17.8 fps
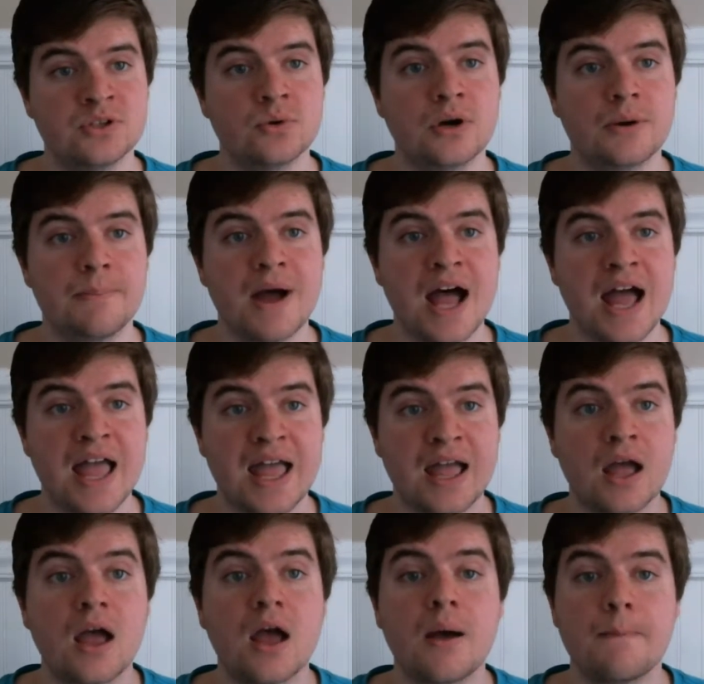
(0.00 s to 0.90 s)
You are
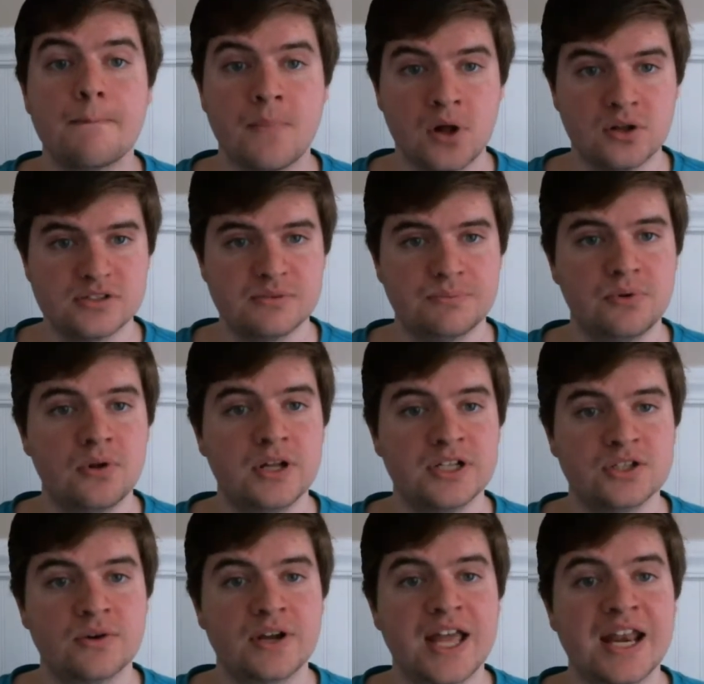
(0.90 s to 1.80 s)
buying multiple
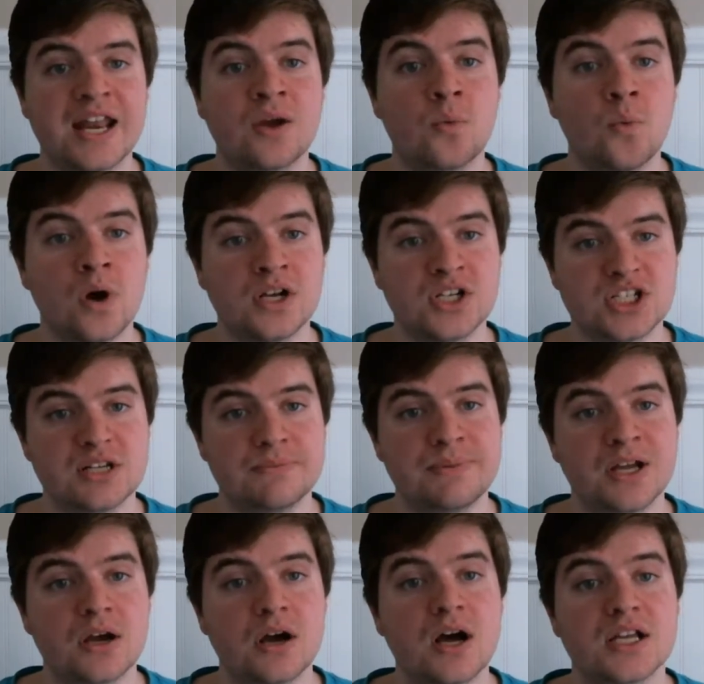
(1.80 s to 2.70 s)
and you're getting one
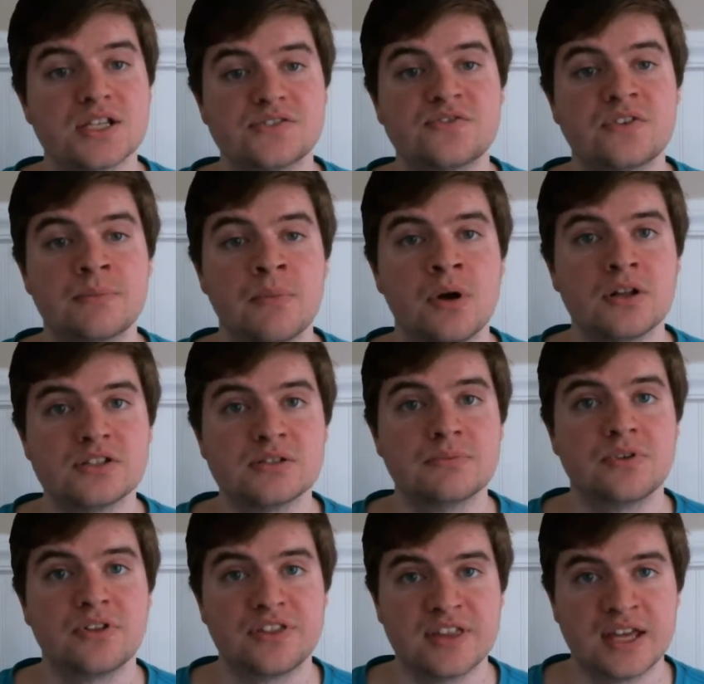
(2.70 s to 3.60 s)
shipping cost for
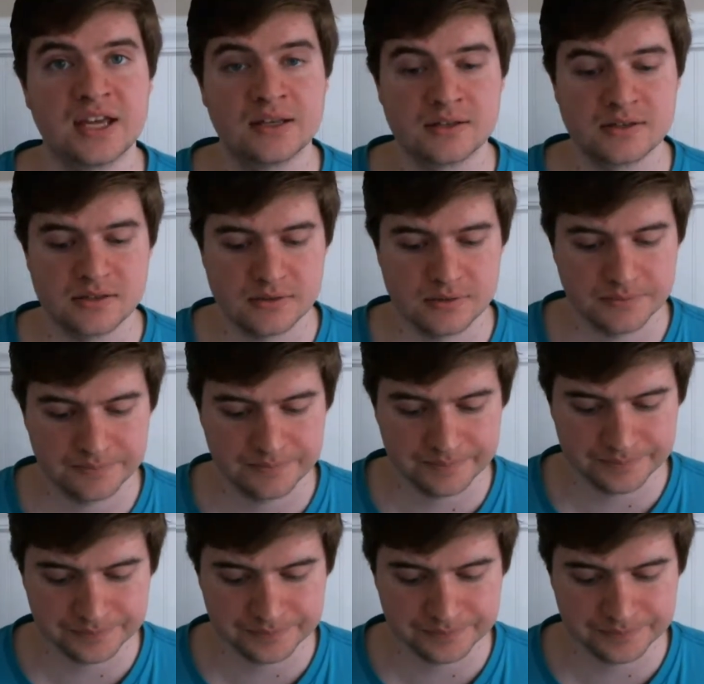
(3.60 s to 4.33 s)
multiple things.